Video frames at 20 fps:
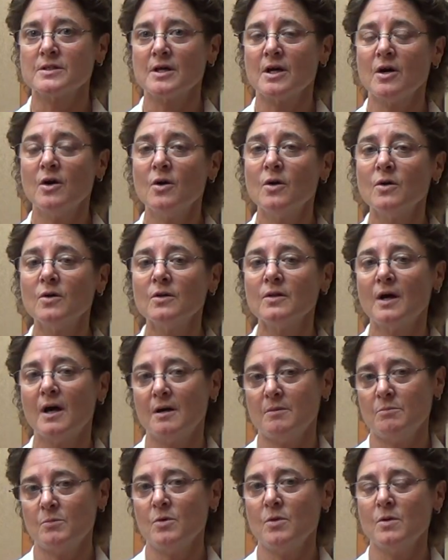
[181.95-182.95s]
a whole
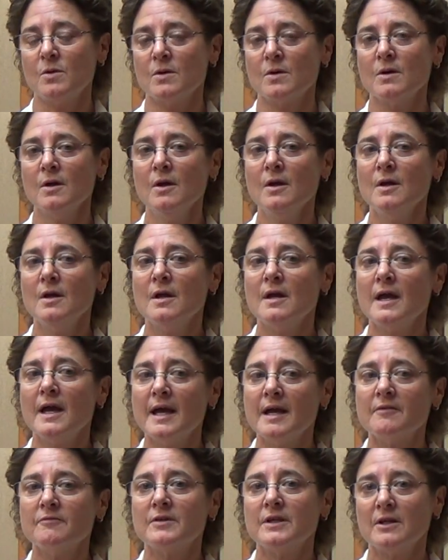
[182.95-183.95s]
lot more
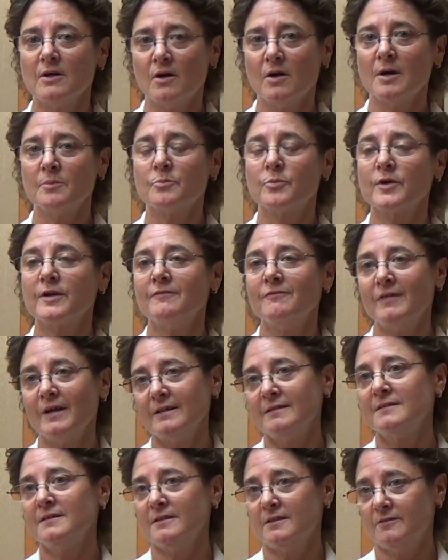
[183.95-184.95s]
heavy on
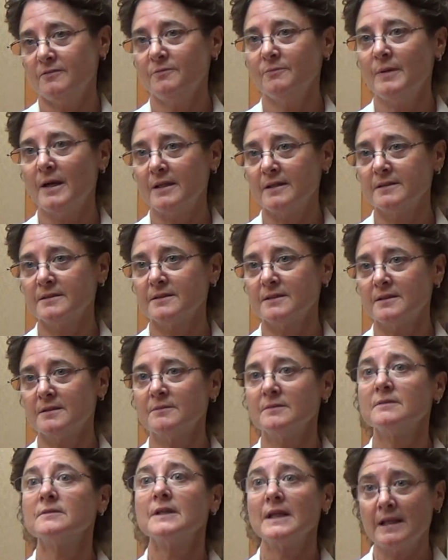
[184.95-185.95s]
preventive
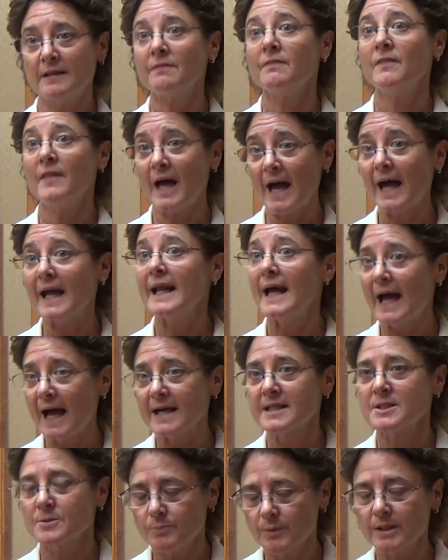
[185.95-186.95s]
medicine in that
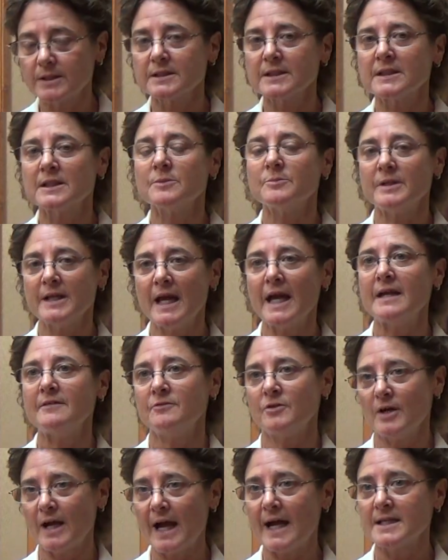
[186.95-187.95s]
aspect, in the
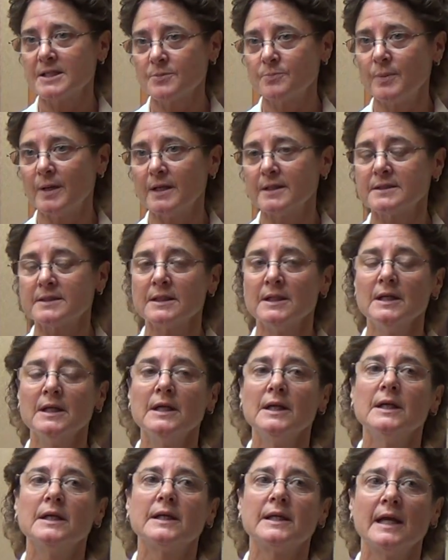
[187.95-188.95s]
behavior aspect.
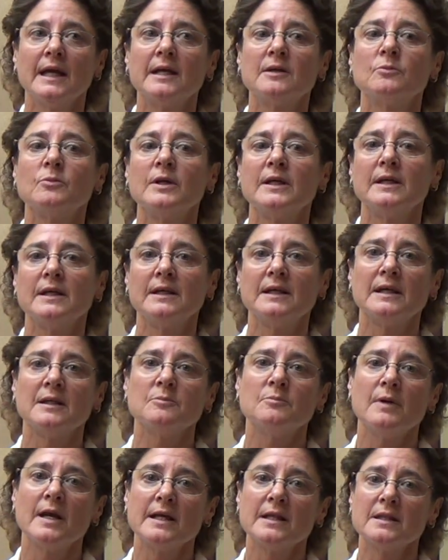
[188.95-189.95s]
Can we
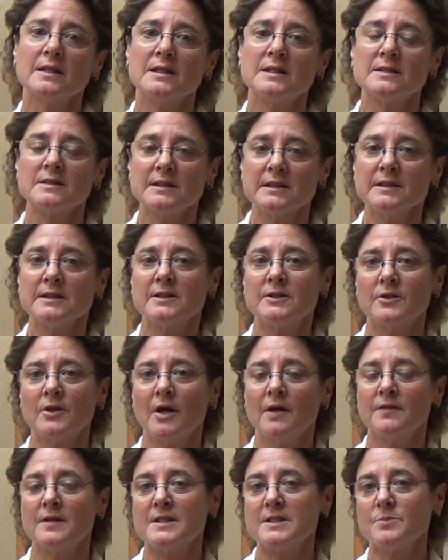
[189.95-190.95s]
again make things easier
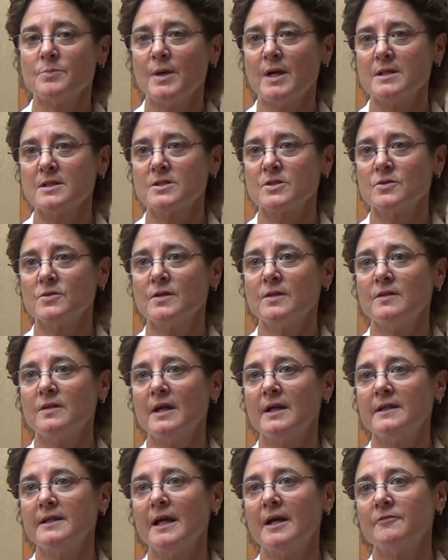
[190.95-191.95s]
on these pets so that
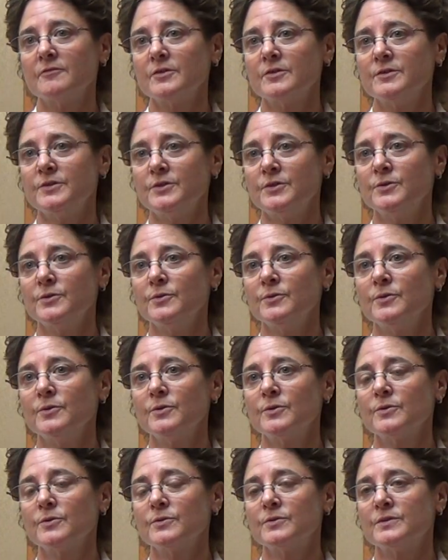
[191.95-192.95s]
they never do
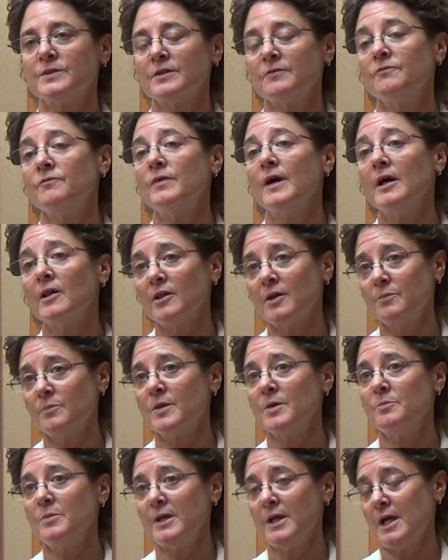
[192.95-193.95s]
develop
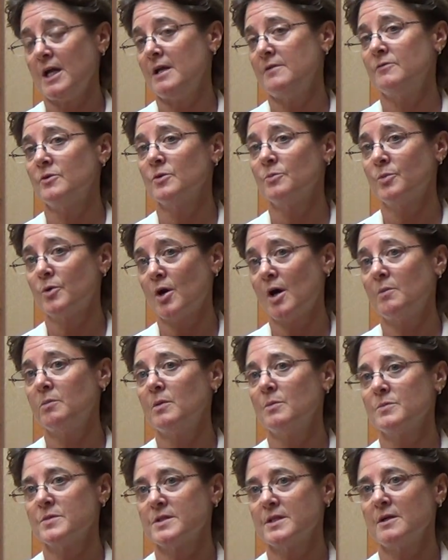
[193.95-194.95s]
the behavior
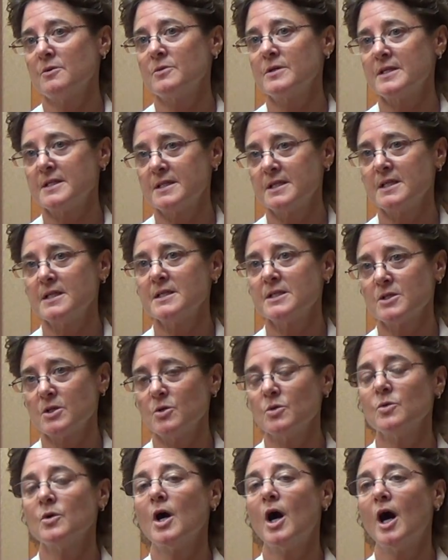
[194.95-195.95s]
problems that we see
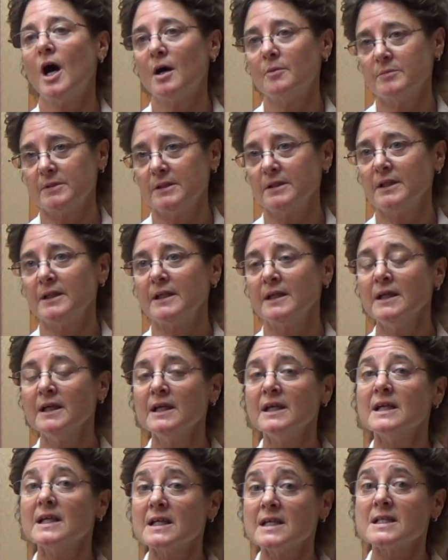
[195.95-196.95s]
so commonly?
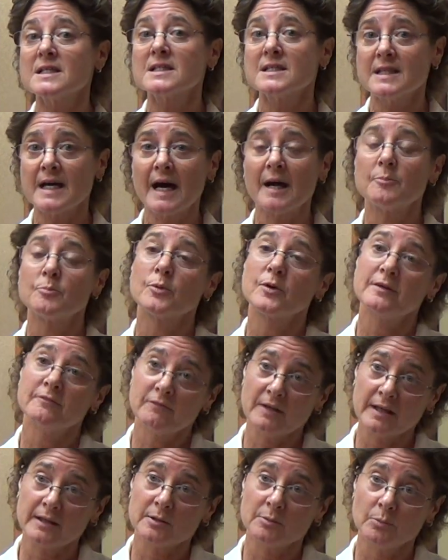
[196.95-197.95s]
Is that
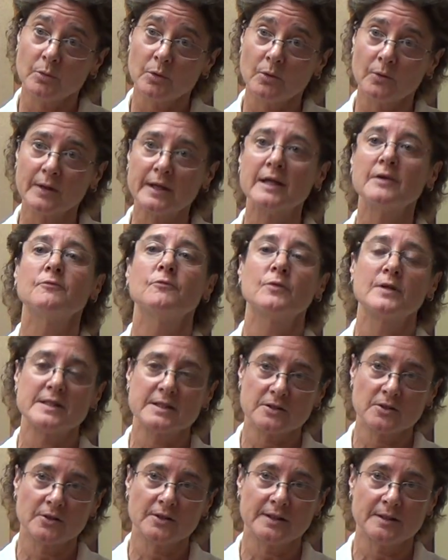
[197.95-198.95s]
preventable if we
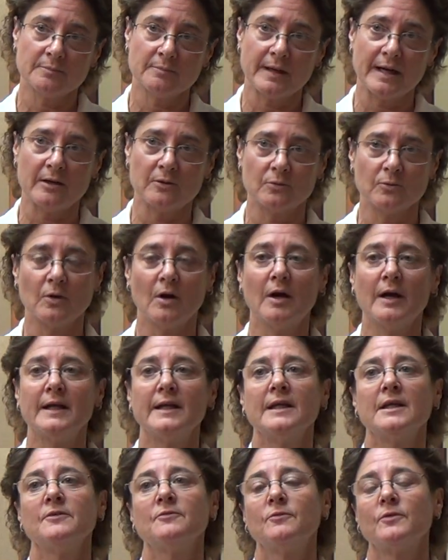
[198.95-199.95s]
start them out
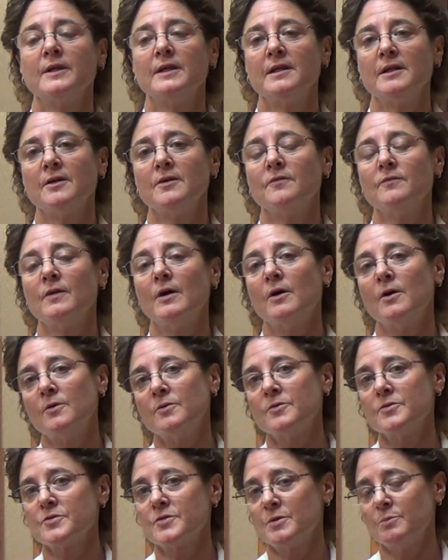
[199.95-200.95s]
right, if we give the
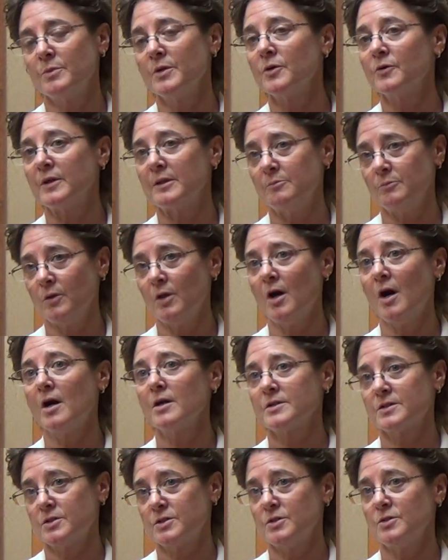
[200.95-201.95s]
owners the building
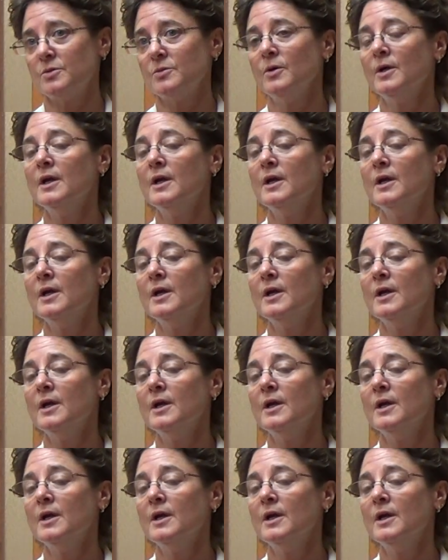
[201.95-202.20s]
blocks to